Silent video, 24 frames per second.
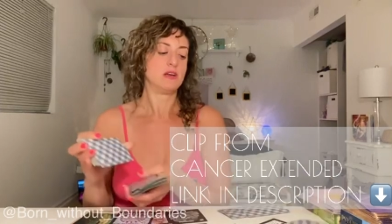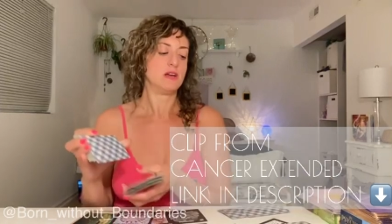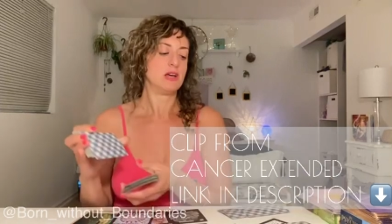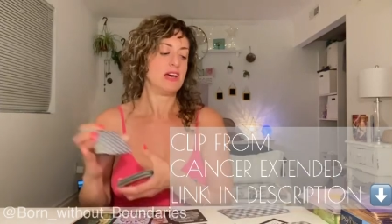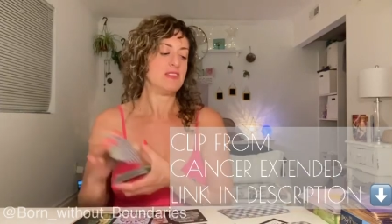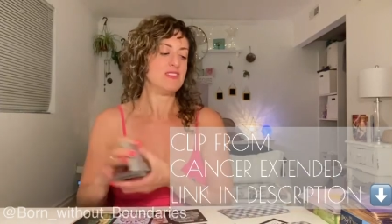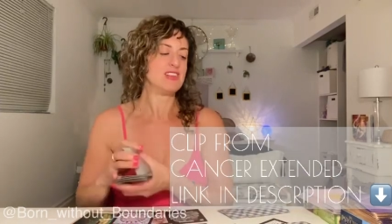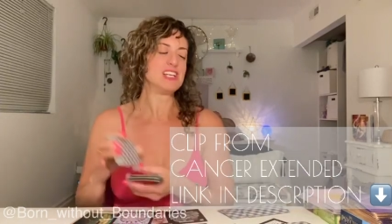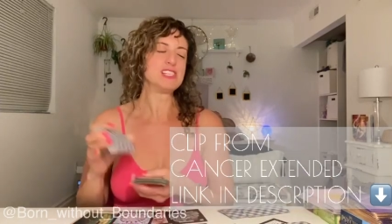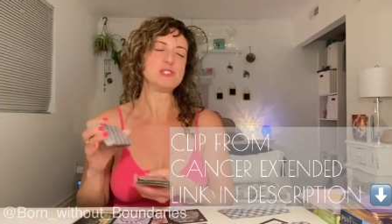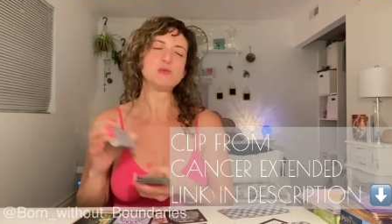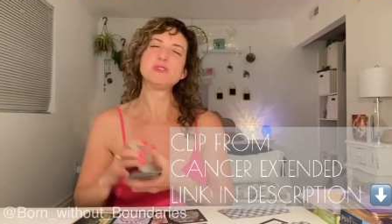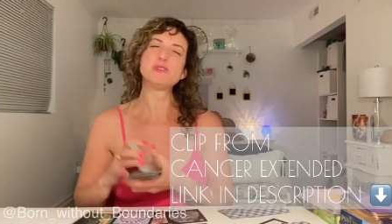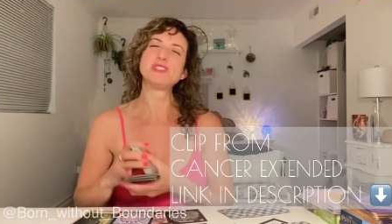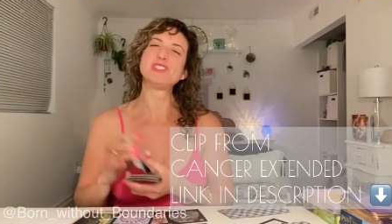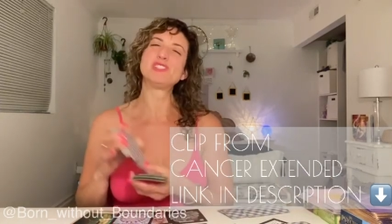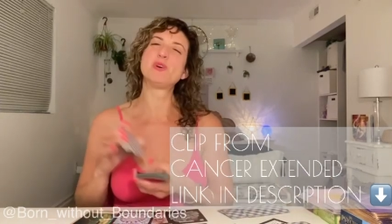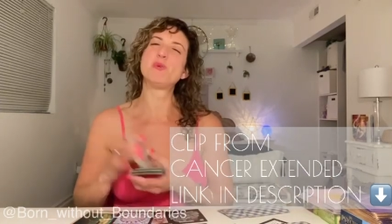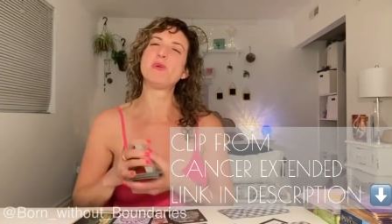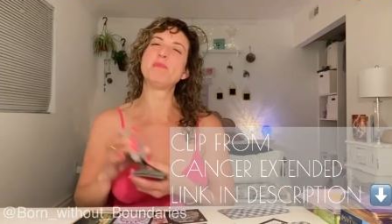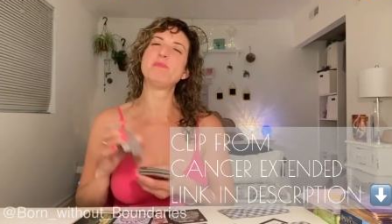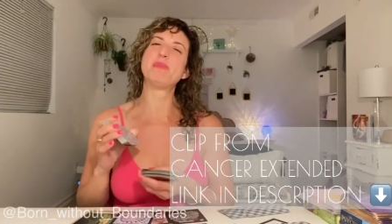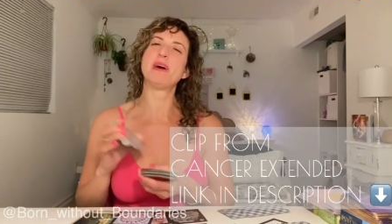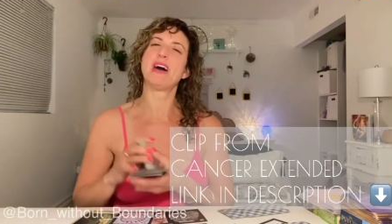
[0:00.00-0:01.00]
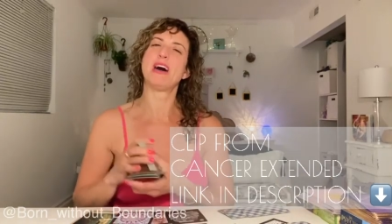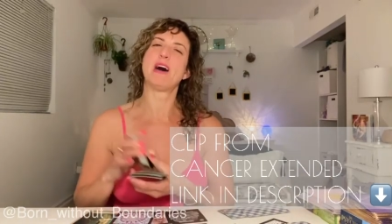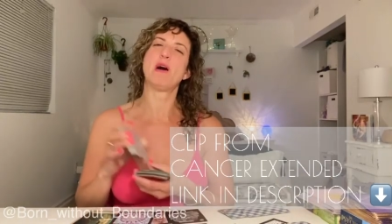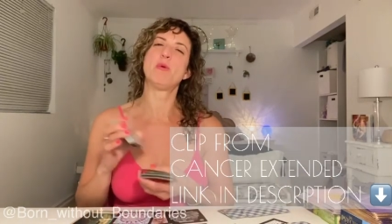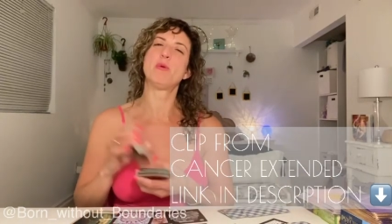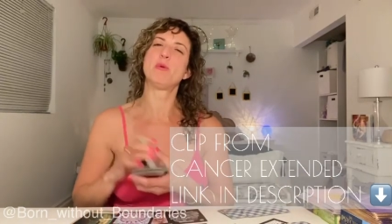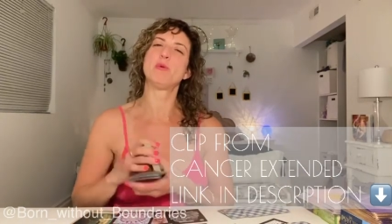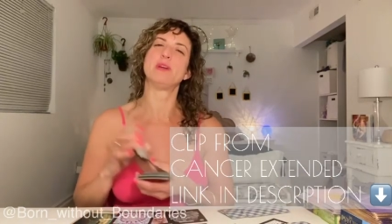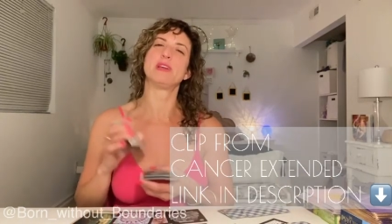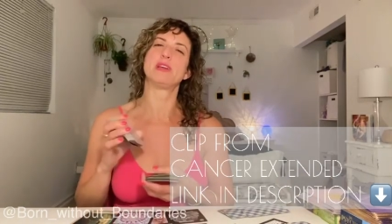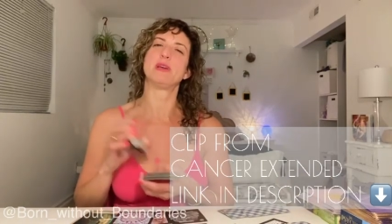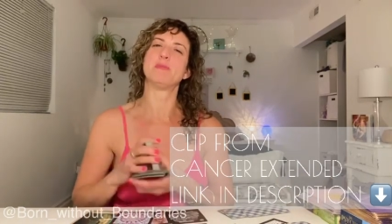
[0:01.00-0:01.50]
And that's what's so
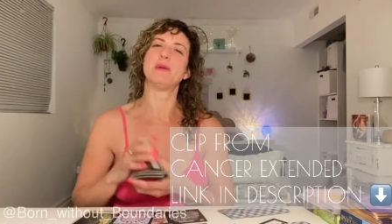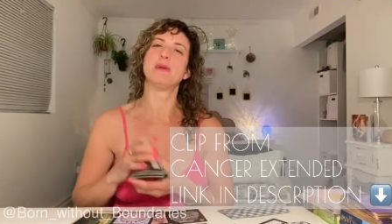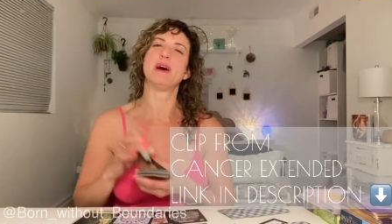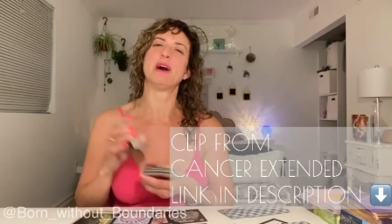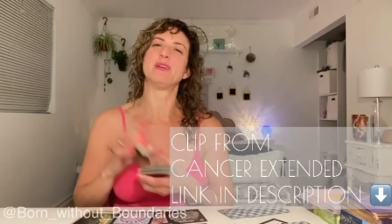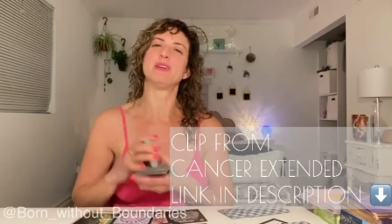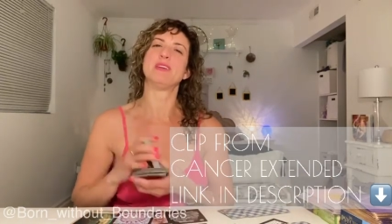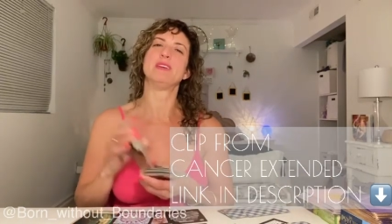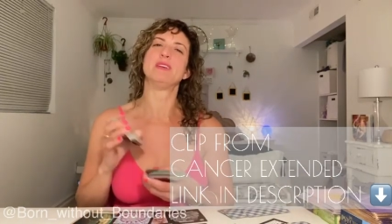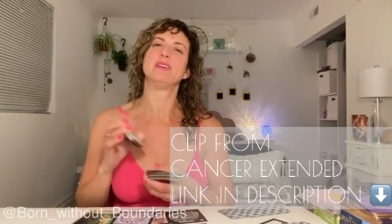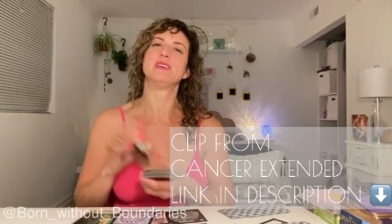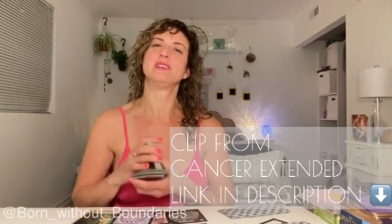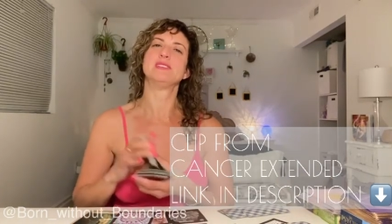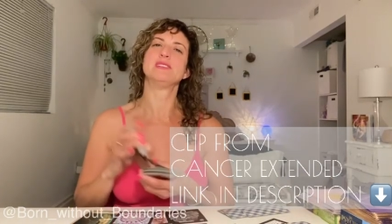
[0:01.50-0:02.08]
empowering about it,